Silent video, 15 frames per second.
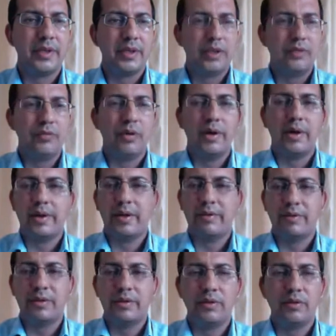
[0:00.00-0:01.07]
If you are
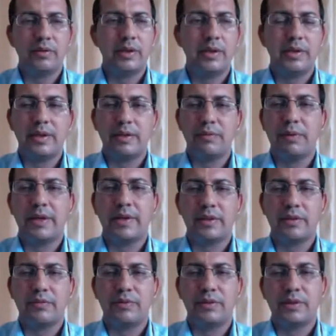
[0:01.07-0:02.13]
having nuclear and
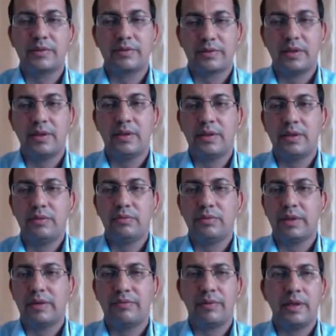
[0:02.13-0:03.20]
particle physics, still they use
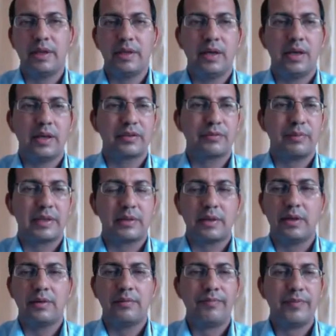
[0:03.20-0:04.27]
FTIR
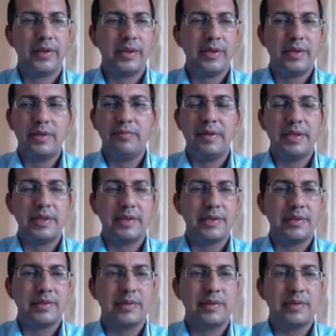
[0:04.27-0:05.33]
spectra in many
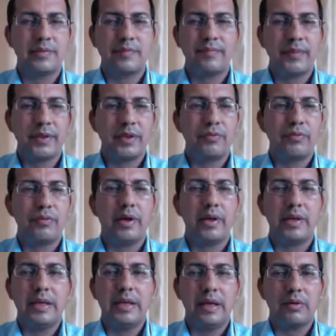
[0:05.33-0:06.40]
cases. If you
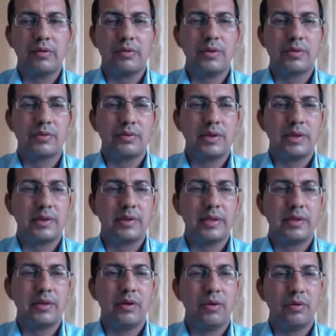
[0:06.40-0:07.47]
are electronic student,
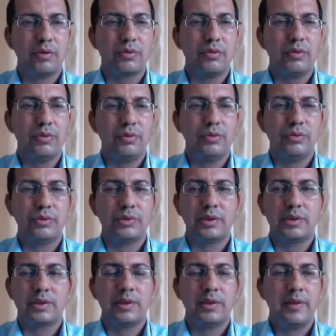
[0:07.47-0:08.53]
then also you use
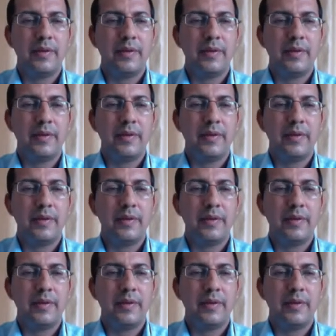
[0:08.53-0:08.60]
it.